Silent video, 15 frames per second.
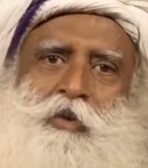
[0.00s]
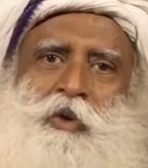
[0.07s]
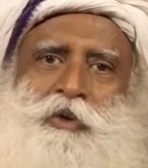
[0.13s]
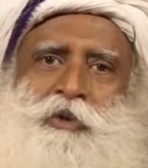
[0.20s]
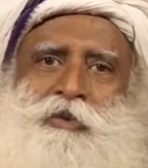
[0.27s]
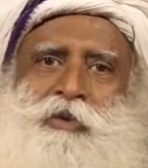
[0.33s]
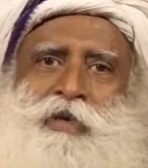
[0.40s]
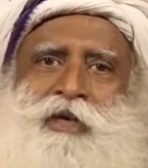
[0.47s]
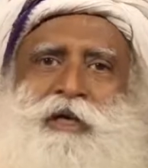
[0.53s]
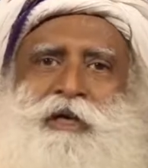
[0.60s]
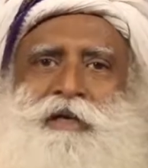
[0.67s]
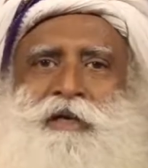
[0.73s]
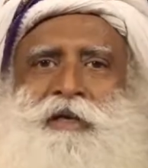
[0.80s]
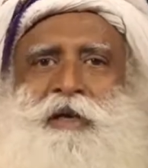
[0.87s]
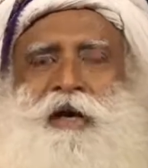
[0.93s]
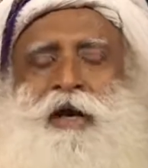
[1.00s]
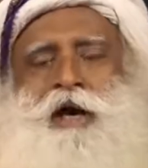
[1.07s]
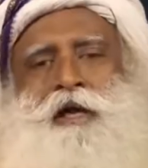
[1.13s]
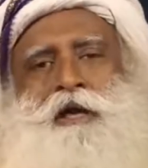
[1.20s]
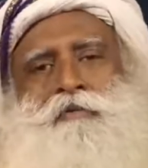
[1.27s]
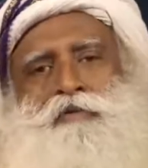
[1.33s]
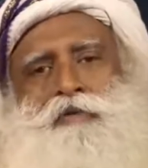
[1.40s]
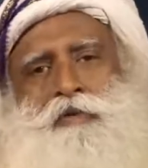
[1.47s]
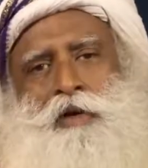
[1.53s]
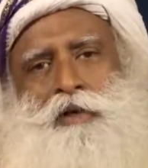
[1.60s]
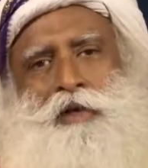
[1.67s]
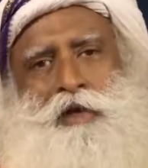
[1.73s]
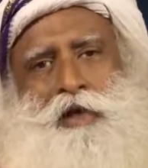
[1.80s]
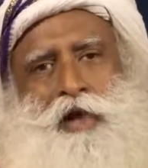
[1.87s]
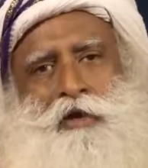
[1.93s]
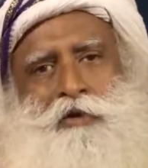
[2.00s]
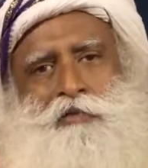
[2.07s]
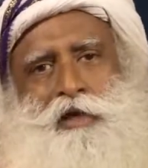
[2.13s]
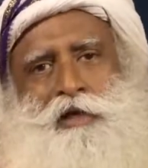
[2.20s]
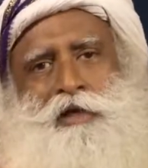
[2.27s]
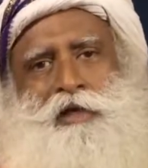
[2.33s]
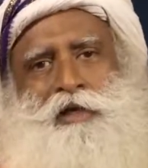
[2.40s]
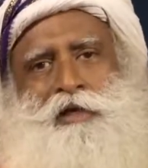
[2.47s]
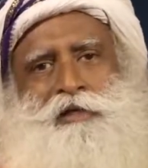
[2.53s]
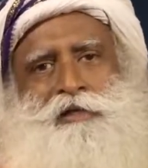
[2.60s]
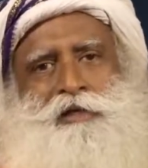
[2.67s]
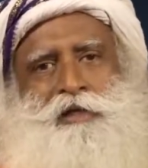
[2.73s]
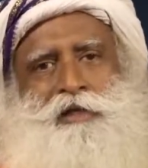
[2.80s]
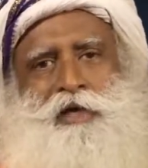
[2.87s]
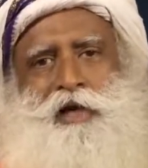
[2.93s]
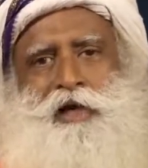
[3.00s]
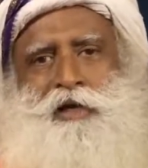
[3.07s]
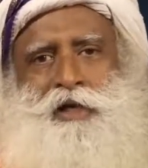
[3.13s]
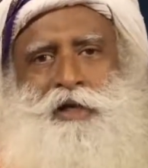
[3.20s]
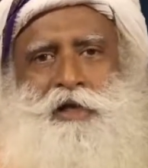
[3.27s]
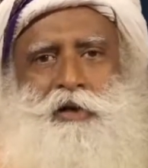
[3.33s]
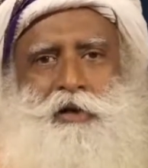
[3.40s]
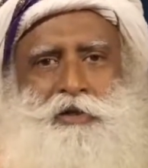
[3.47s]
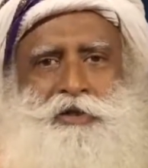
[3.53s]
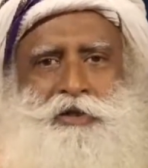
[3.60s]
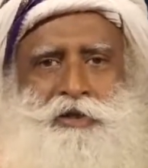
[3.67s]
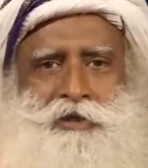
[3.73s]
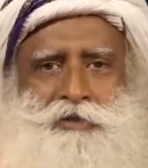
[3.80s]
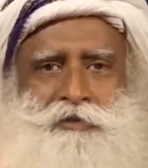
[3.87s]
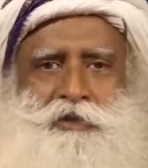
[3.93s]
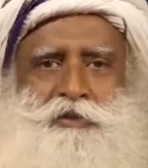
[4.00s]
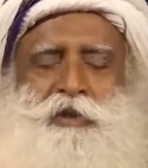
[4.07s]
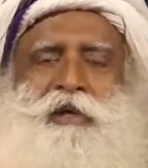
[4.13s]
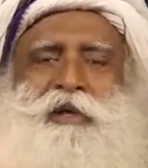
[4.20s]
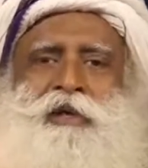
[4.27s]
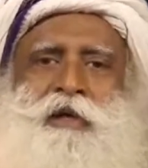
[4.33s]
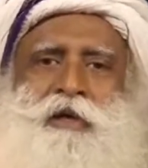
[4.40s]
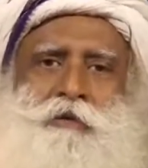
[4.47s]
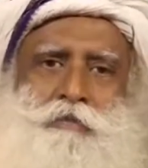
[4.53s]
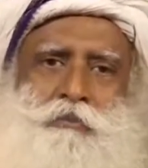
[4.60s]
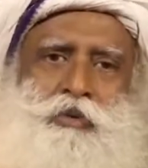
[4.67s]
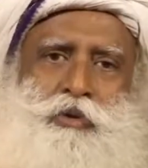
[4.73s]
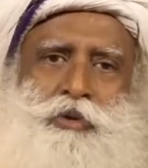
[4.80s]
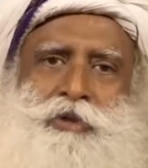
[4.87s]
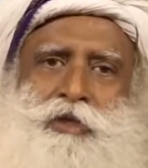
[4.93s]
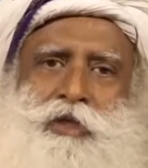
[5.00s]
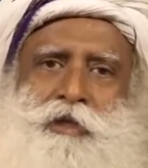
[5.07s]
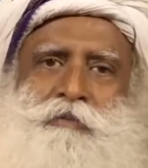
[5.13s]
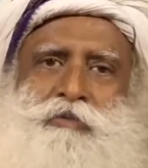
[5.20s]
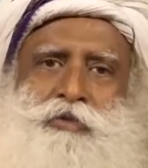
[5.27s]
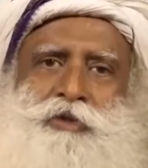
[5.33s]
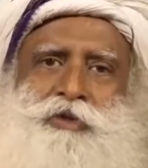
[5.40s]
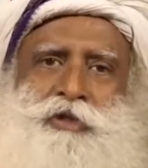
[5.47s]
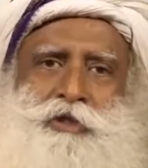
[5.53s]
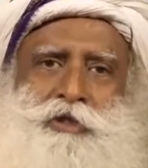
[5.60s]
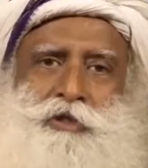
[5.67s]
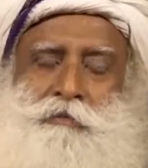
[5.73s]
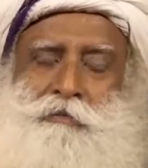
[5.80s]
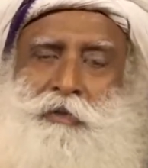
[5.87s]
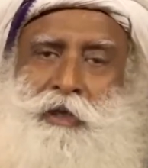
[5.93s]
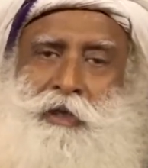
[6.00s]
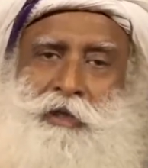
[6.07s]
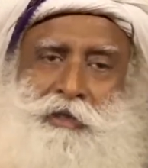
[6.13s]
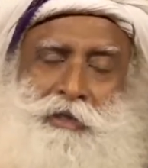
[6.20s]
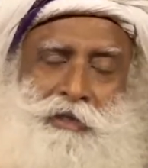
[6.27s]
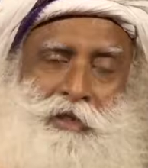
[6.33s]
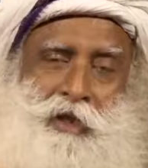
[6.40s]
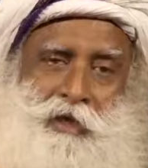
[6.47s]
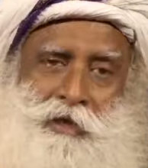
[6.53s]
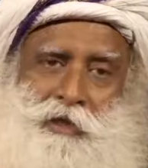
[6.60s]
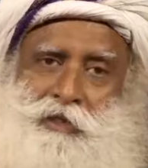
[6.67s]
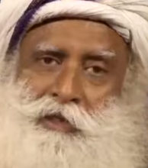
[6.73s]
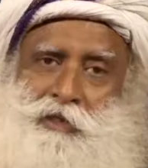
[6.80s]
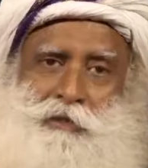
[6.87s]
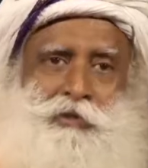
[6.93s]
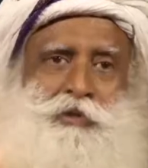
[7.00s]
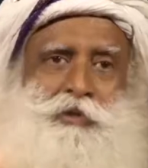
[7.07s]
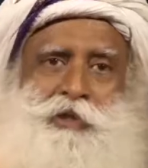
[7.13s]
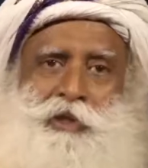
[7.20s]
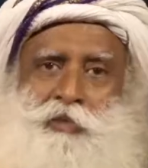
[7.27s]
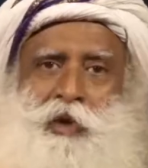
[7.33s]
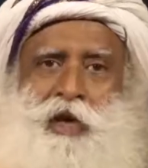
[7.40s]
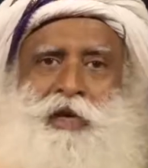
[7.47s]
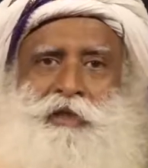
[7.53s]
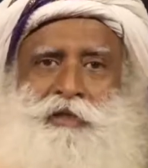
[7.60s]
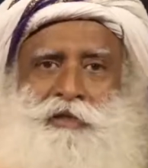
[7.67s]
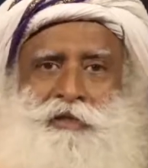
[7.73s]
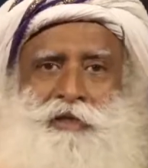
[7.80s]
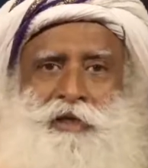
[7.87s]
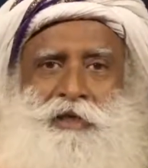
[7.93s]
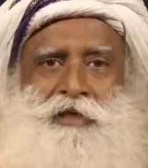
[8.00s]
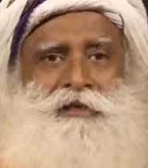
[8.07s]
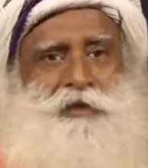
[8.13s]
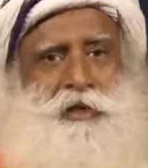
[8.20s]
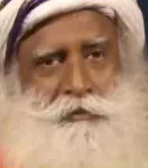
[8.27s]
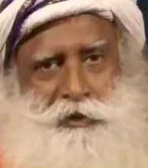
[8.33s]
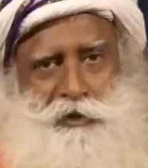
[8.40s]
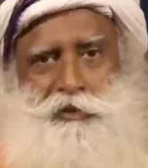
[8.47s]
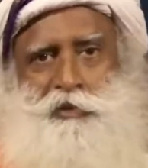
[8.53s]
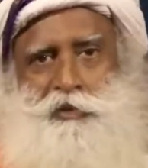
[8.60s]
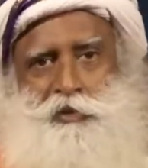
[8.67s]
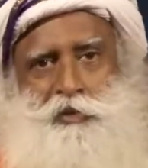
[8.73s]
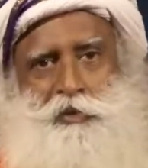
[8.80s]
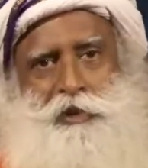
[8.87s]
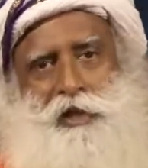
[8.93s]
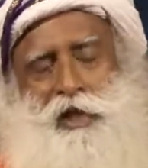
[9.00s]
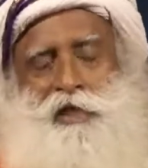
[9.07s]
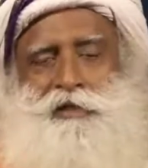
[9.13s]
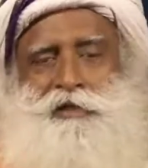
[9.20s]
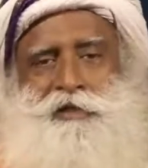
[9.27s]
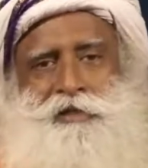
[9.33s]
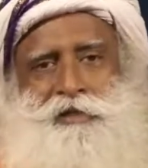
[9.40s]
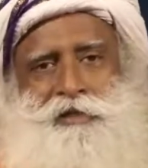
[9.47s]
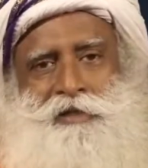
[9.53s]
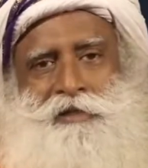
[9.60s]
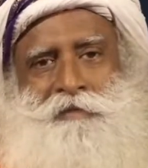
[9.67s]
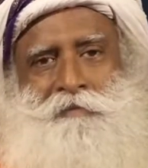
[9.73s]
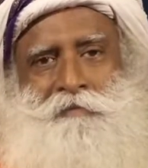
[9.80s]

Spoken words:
what you eat, and a few other Ayurvedic and Siddha concoctions which will boost the immune system. This got nothing to do with the virus. something to do with us.